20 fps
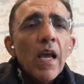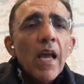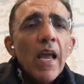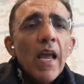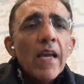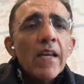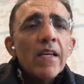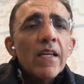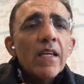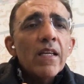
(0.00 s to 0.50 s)

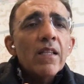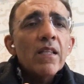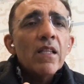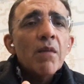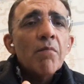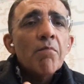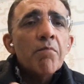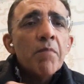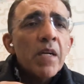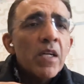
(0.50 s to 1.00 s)
And in
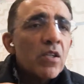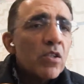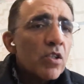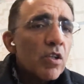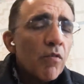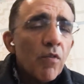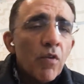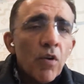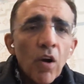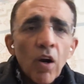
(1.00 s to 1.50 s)
the midst
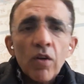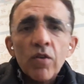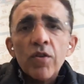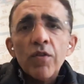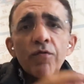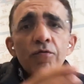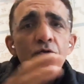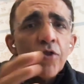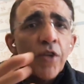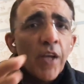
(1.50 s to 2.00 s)
of lots
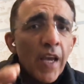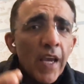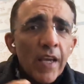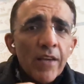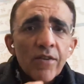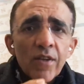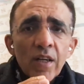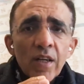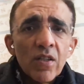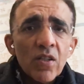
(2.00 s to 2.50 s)
of
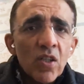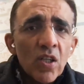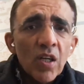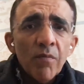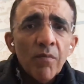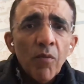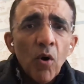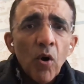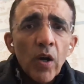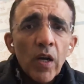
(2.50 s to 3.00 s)
change and
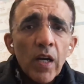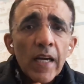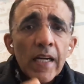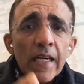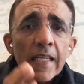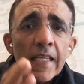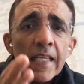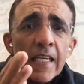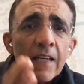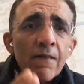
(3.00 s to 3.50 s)
turmoil,
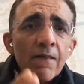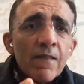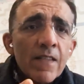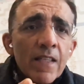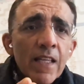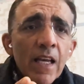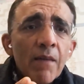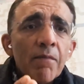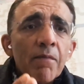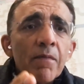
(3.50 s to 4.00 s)
it gives
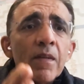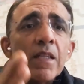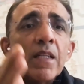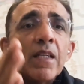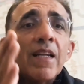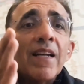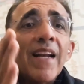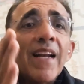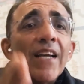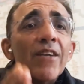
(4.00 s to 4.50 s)
them
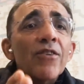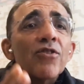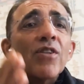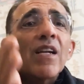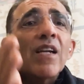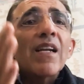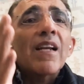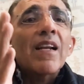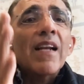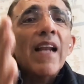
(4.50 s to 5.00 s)

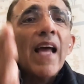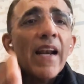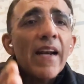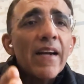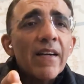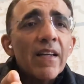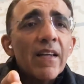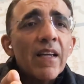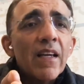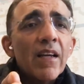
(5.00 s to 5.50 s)
directional
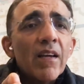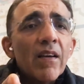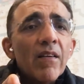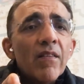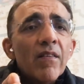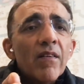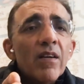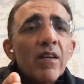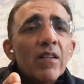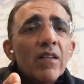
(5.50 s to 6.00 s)
clarity.
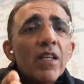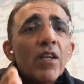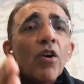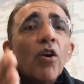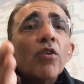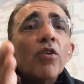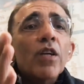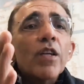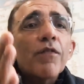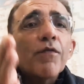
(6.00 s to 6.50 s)
They're
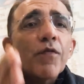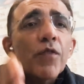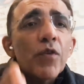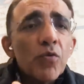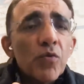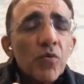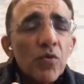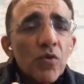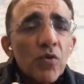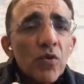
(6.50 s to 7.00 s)
not
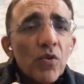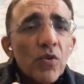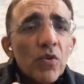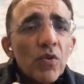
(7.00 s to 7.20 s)
confused.